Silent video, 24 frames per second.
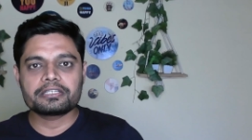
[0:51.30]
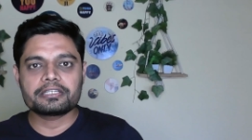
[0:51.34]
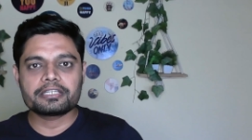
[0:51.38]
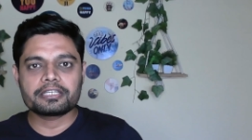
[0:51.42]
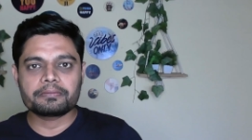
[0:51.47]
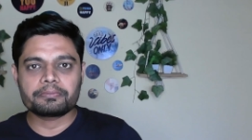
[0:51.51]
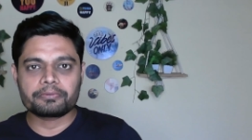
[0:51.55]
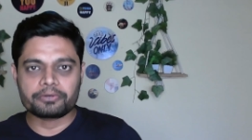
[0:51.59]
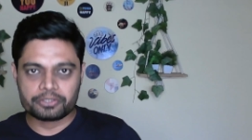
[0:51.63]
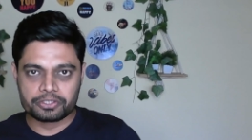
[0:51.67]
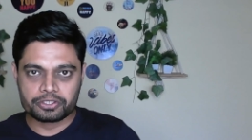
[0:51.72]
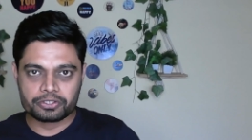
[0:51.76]

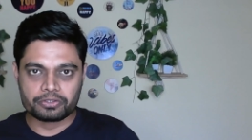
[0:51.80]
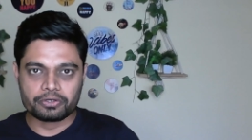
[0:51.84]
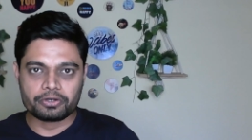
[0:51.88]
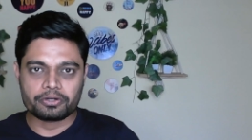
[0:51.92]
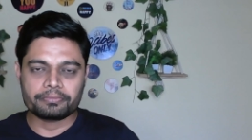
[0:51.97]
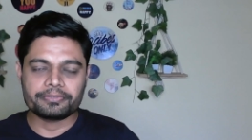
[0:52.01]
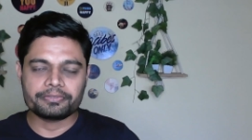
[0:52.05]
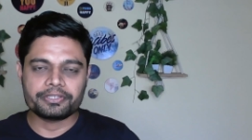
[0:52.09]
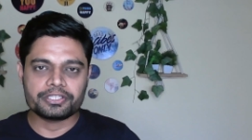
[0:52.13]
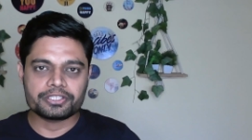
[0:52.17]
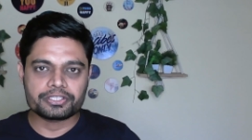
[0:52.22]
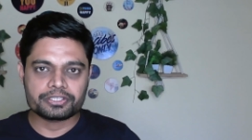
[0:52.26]
process
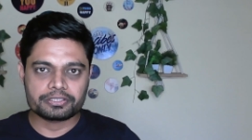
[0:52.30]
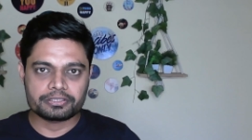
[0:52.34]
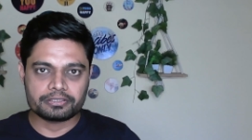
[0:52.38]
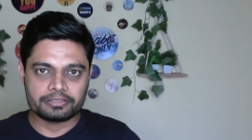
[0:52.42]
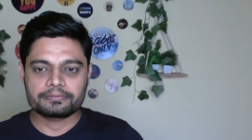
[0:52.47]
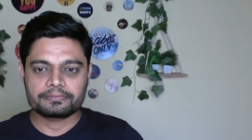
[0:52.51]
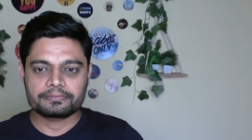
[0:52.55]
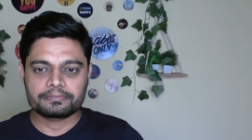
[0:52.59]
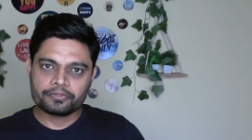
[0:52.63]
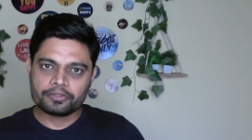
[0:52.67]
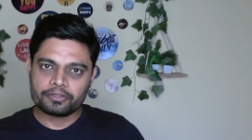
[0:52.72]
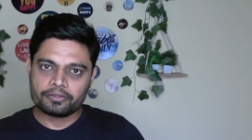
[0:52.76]
automation,
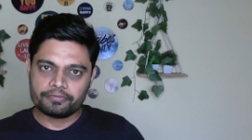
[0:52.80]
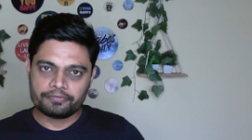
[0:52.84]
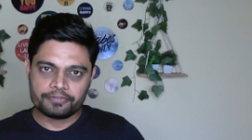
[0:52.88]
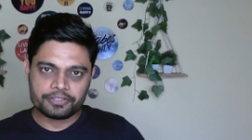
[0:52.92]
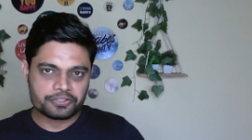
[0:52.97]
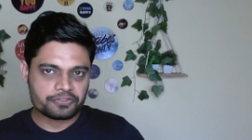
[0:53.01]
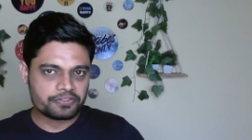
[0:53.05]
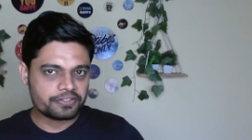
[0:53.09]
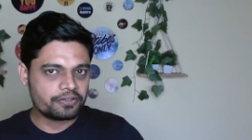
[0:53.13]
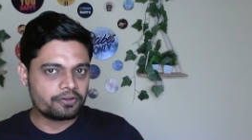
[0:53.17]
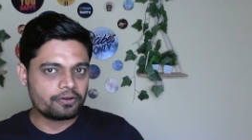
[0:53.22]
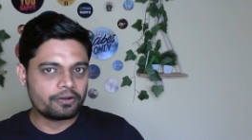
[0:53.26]
which we
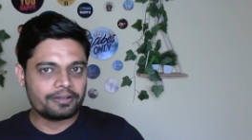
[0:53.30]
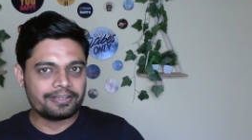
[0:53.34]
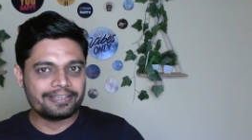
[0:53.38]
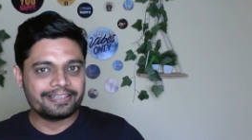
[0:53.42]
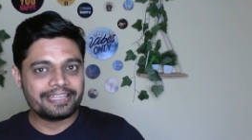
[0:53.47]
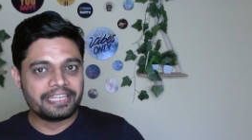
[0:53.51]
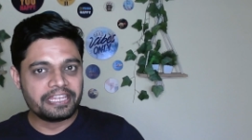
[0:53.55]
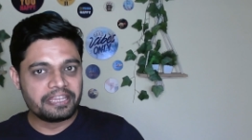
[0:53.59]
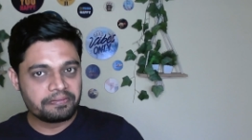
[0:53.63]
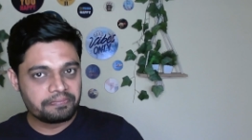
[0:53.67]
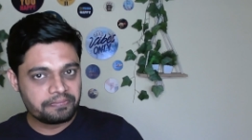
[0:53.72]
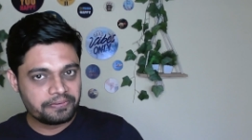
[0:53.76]
call A
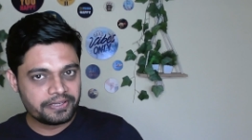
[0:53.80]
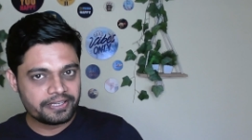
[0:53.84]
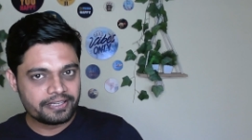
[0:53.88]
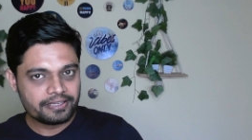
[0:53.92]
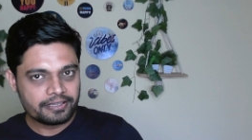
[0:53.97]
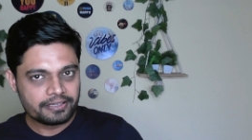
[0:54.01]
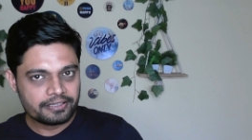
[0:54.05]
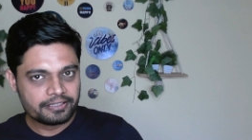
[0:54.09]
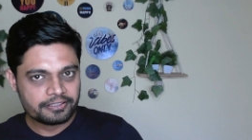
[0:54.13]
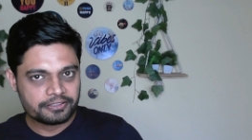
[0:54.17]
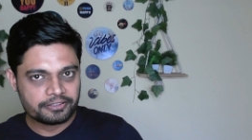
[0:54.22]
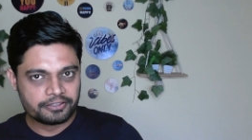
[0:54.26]
P A,
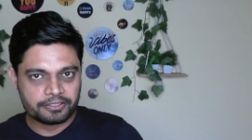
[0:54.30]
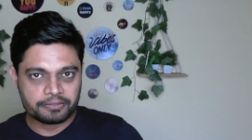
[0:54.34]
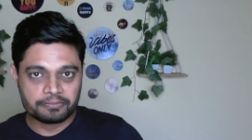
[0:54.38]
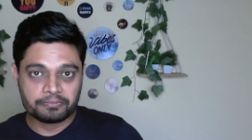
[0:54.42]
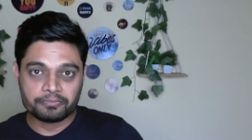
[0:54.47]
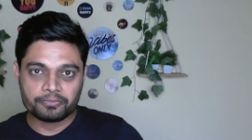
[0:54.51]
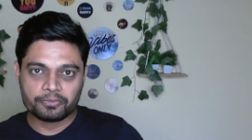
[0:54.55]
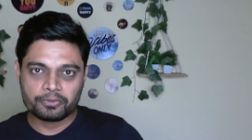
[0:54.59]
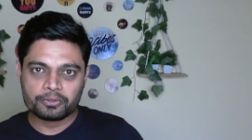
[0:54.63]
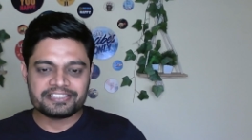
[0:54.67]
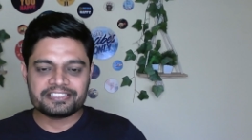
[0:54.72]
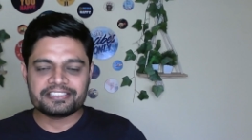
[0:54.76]
the
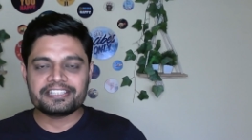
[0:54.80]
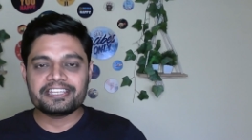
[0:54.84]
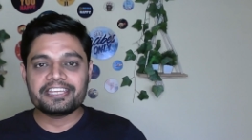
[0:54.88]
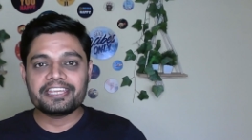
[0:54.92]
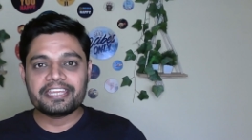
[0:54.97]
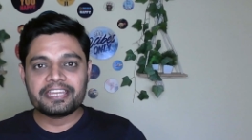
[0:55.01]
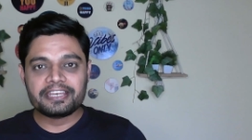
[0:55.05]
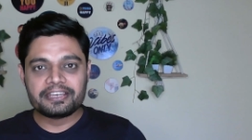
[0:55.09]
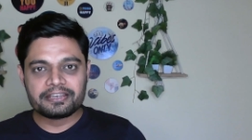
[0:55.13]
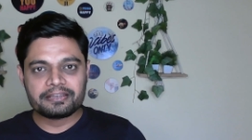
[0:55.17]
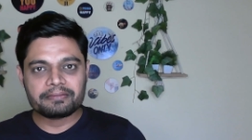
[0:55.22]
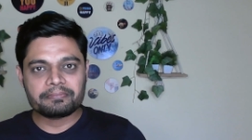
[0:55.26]
most
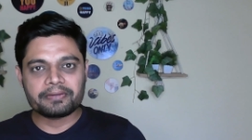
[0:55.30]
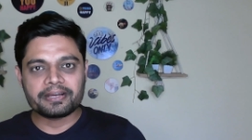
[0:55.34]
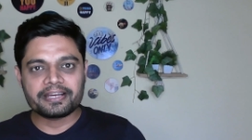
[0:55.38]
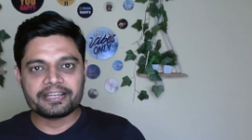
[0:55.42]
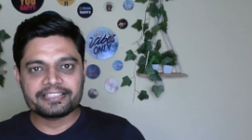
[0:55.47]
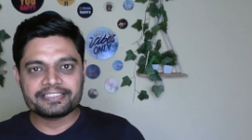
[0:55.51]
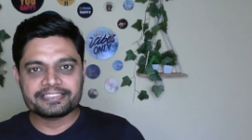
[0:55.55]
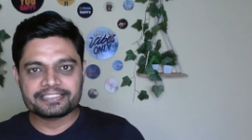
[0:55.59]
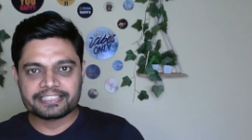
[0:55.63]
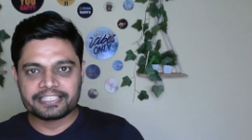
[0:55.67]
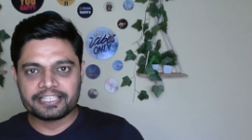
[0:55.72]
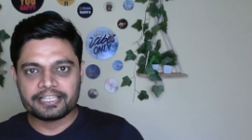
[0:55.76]
in-demand
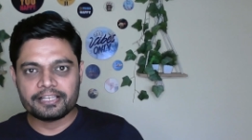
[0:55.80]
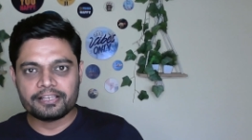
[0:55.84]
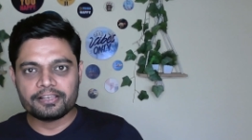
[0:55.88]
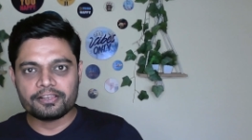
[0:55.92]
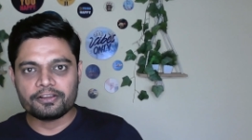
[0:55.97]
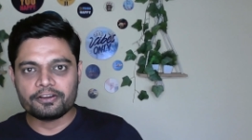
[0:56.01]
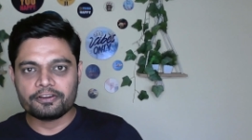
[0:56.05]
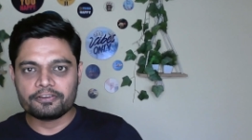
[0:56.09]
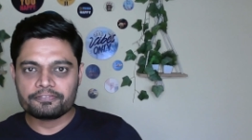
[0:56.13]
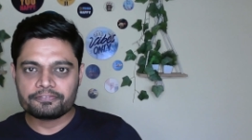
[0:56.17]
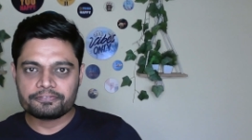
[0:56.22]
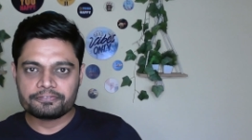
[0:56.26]
skill of
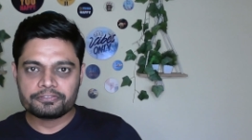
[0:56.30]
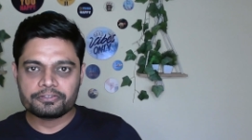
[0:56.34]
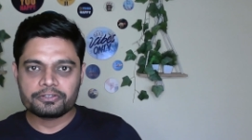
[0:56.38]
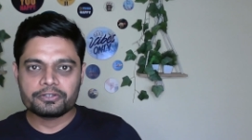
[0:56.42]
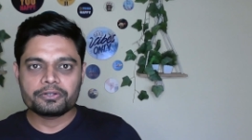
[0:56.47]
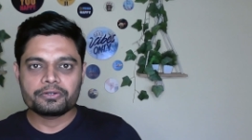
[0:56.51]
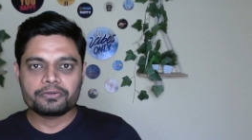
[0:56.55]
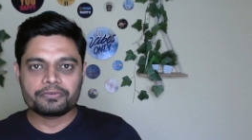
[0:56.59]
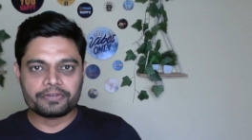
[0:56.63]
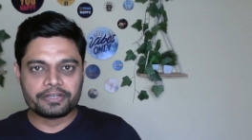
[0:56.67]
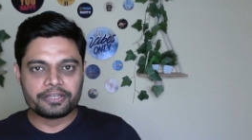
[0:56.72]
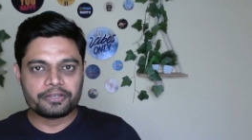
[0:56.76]

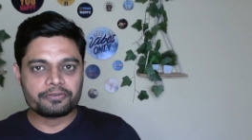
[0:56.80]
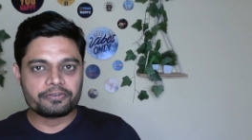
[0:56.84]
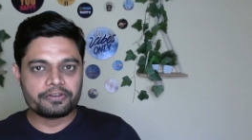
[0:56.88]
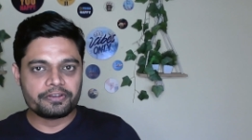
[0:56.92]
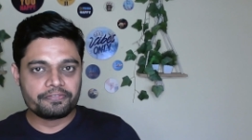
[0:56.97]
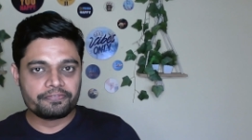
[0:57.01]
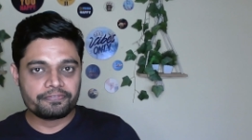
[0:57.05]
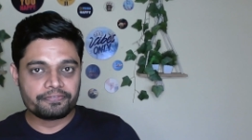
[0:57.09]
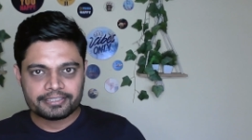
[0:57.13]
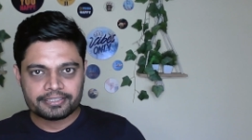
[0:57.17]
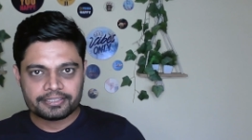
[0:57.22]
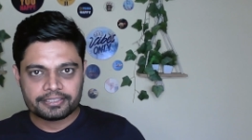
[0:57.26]
twenty
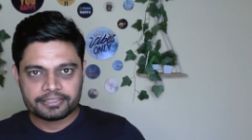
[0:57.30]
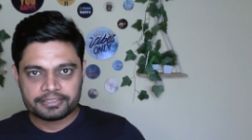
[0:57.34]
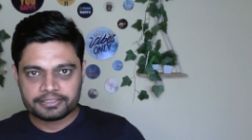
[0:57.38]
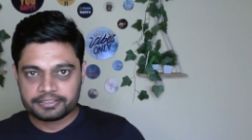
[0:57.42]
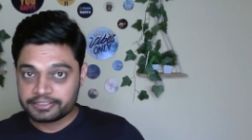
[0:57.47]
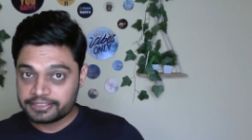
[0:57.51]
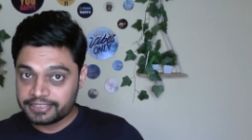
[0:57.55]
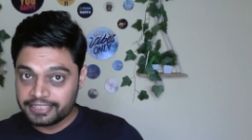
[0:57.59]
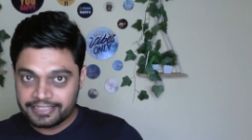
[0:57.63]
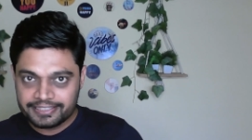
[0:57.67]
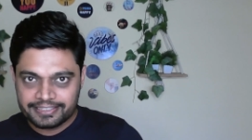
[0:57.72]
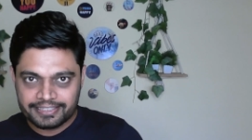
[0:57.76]
twenty-five.
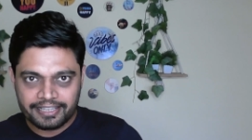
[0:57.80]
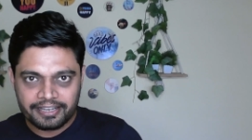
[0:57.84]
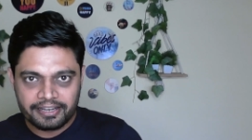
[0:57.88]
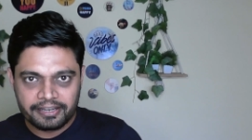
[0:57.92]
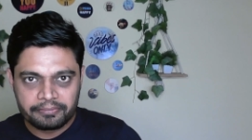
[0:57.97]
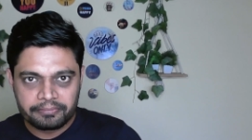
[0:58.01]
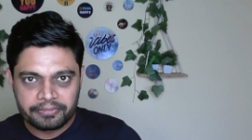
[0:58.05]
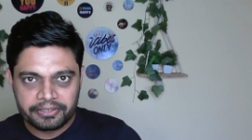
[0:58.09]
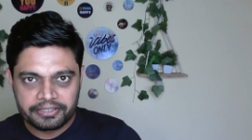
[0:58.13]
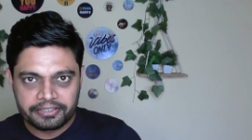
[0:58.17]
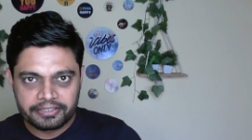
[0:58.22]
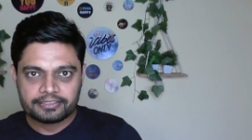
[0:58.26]
Seats are
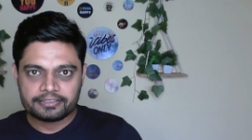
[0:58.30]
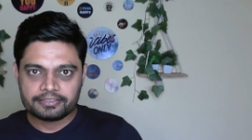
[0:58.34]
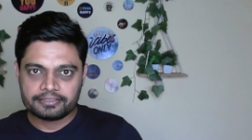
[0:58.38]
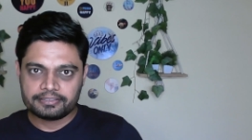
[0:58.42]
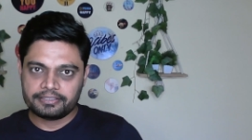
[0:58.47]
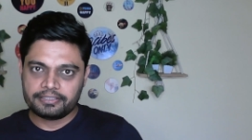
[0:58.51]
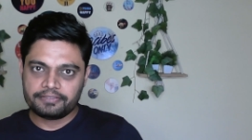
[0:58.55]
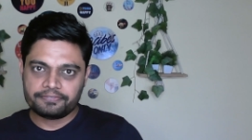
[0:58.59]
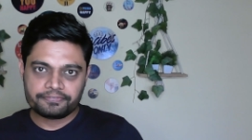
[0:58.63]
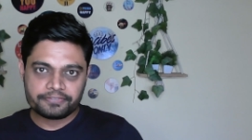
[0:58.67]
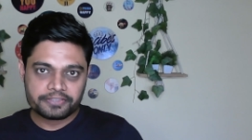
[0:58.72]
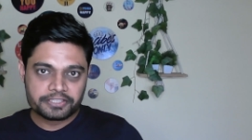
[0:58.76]
limited. The
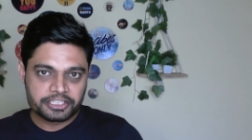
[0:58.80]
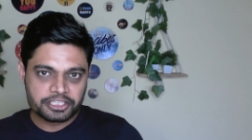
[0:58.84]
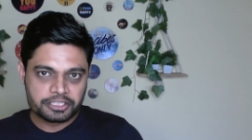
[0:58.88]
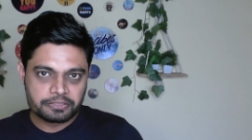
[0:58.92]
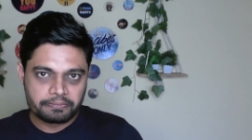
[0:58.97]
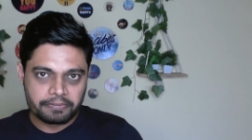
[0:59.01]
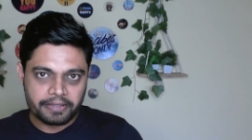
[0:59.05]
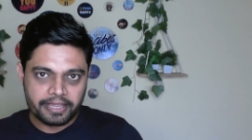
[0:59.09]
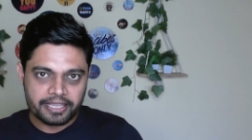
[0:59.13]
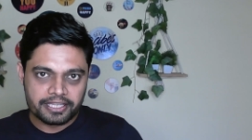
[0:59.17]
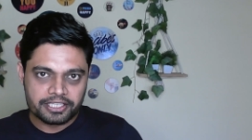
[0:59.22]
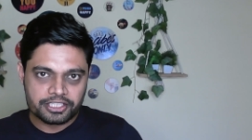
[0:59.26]
first
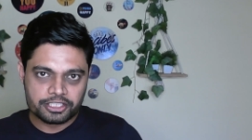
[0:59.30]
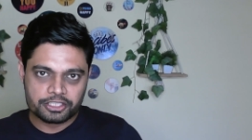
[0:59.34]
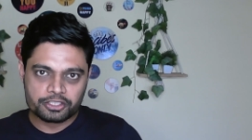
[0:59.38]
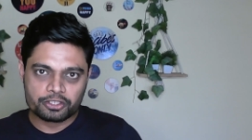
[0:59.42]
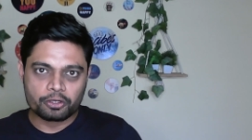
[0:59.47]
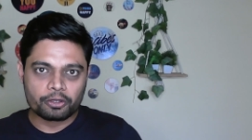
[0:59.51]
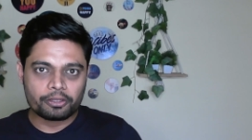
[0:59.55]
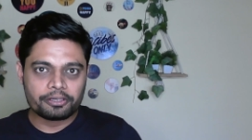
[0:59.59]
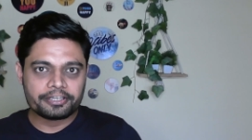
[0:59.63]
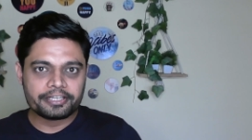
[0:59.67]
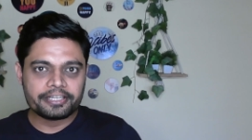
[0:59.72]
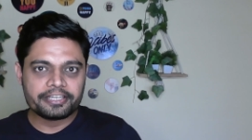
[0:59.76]
batch is
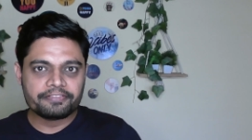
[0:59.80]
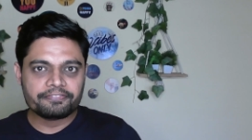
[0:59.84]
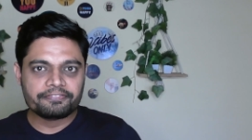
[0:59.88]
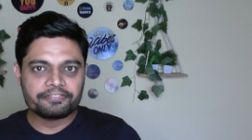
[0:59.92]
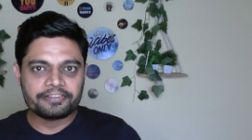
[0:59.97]
already filling